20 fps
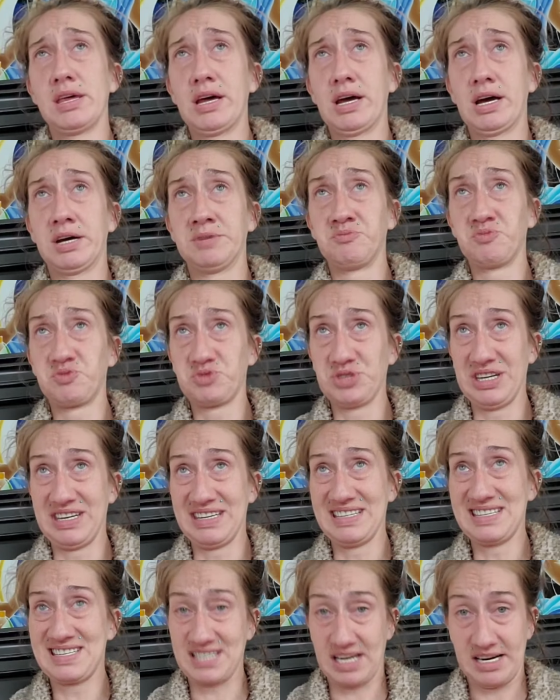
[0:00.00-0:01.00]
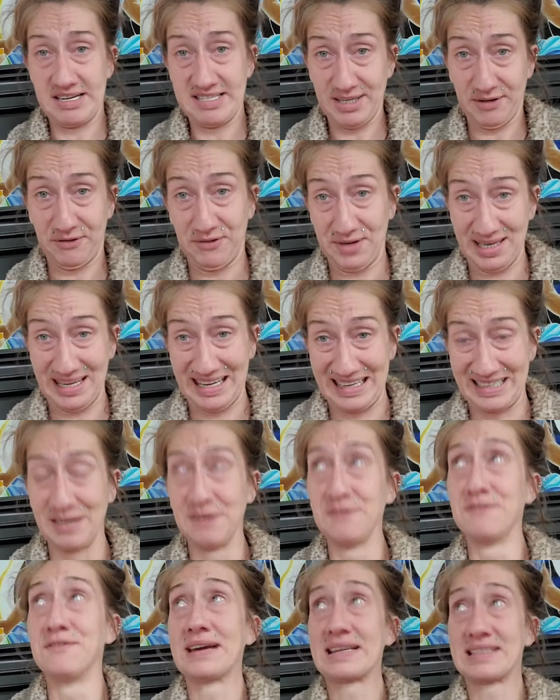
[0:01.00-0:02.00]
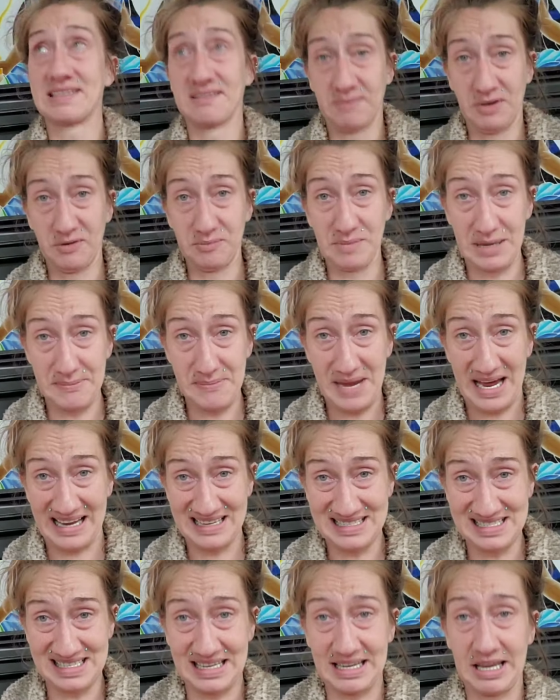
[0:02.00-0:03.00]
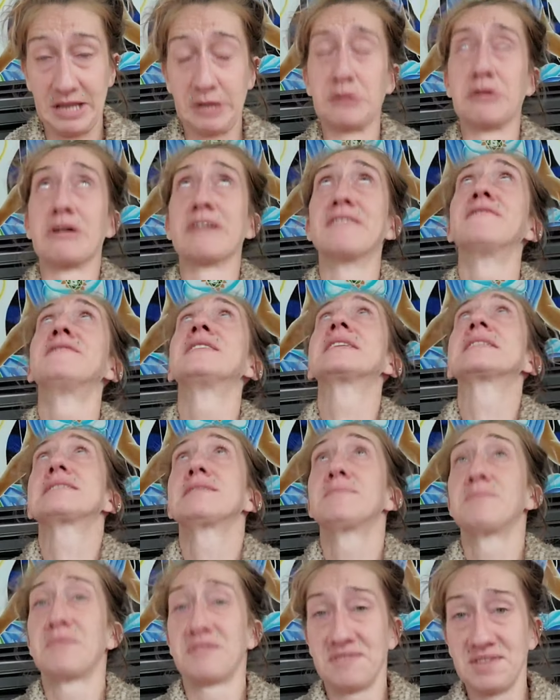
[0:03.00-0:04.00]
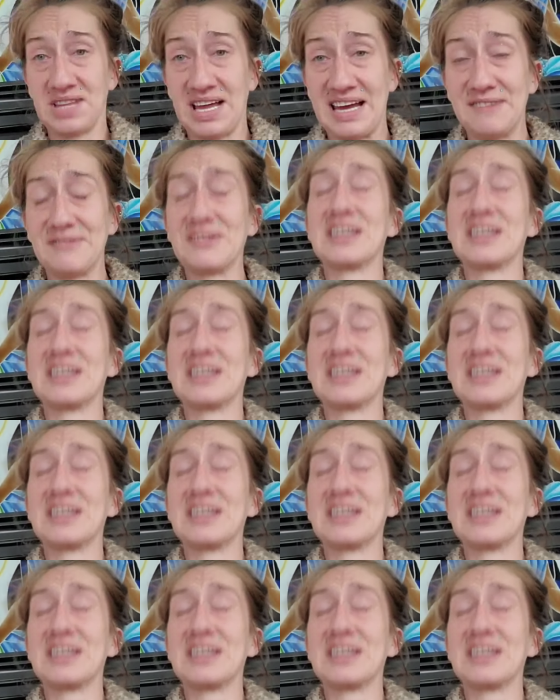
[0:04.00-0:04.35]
I'm really starting to feel like a victim of my past again, or a victim of life,